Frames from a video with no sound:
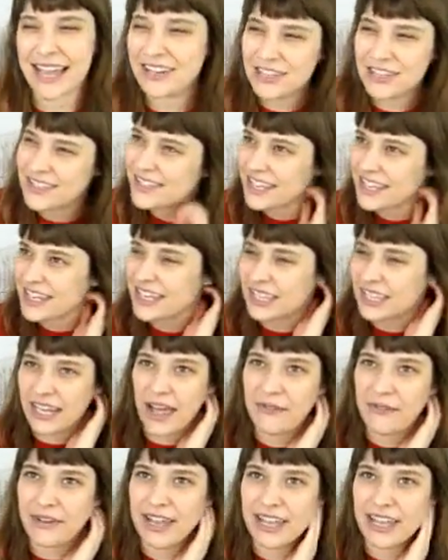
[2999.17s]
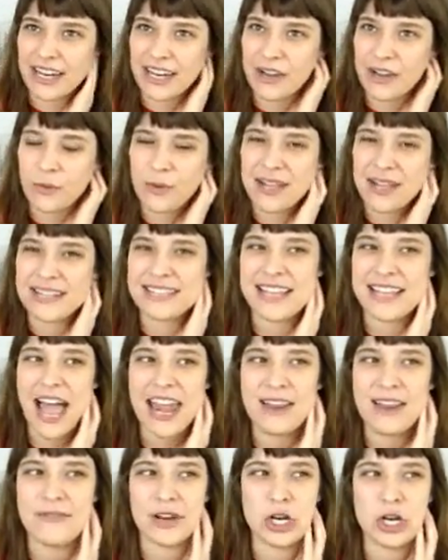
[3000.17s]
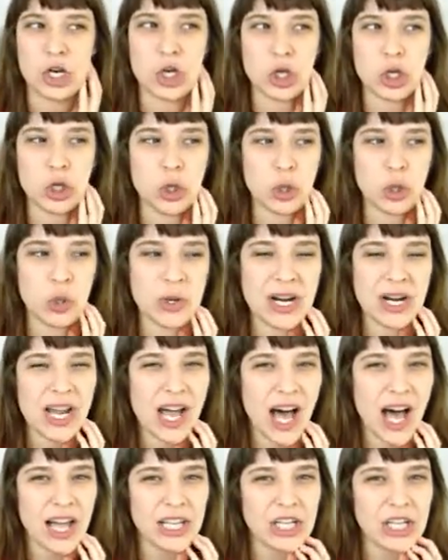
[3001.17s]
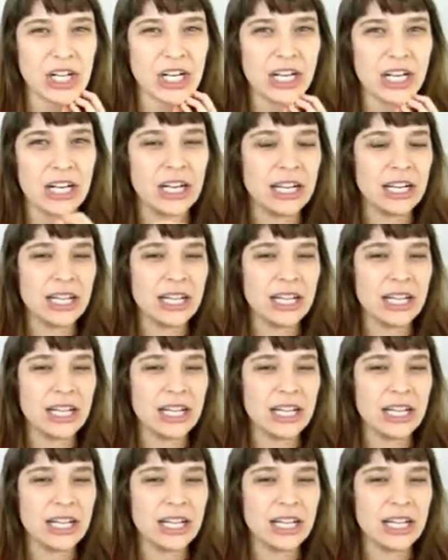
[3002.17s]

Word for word: I just didn't love it. It was kind of a nude color